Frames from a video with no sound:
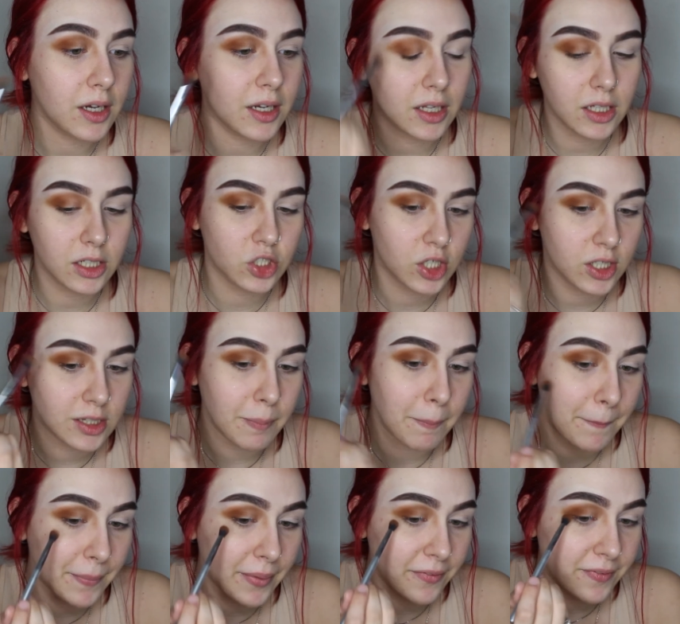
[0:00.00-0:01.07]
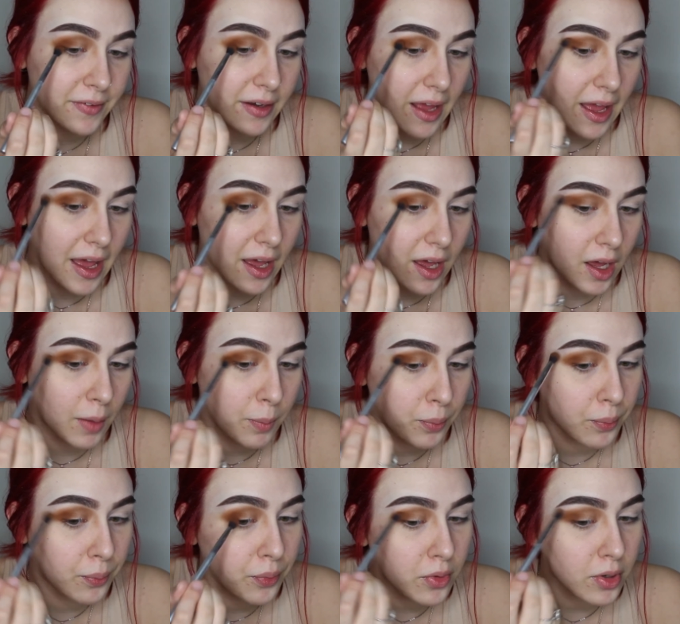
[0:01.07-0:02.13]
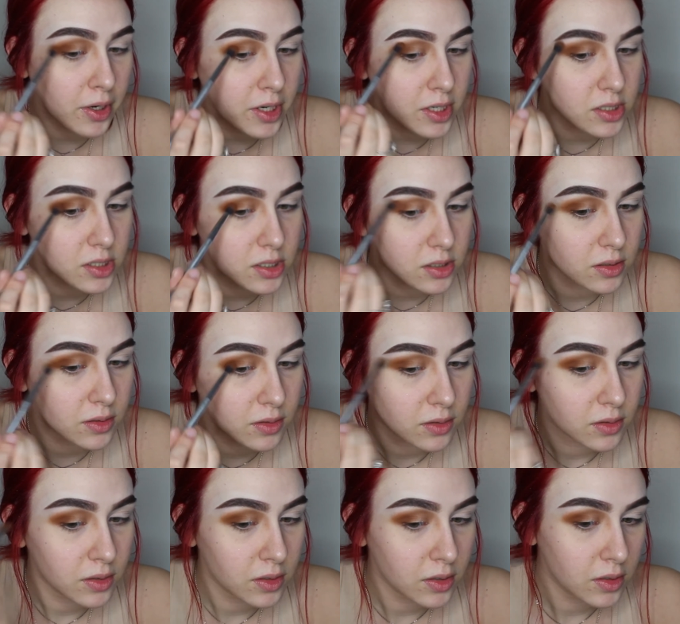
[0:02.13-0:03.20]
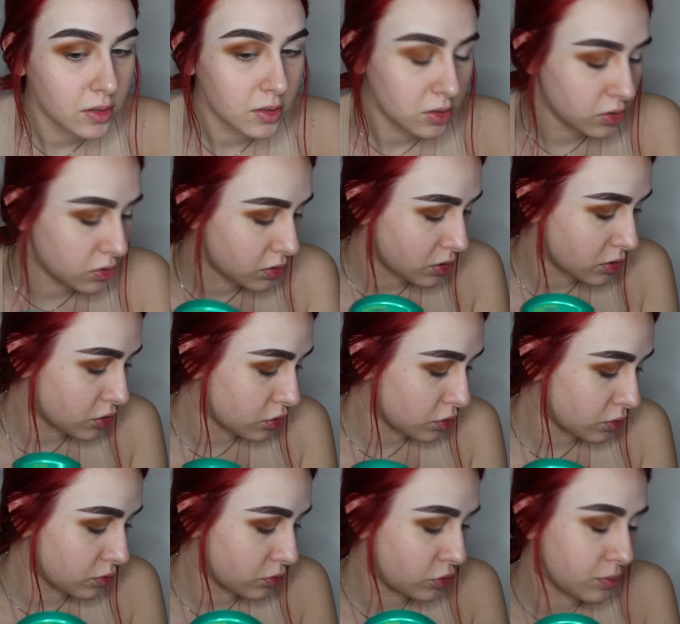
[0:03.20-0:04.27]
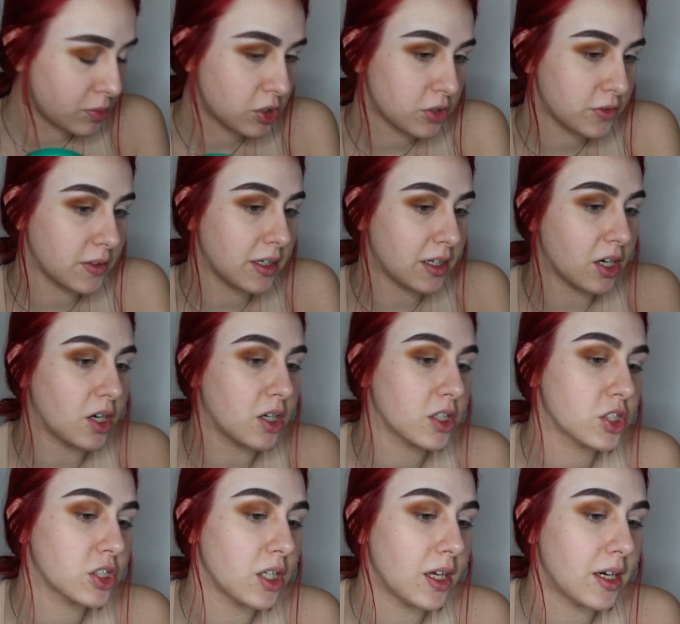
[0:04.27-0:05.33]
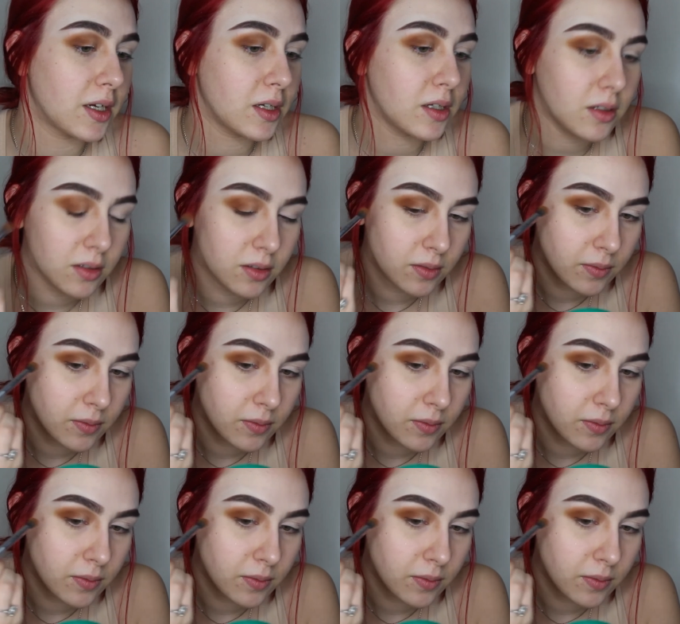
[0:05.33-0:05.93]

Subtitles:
to kind of like try to buff it upwards, so there's no too much of like a harsh line.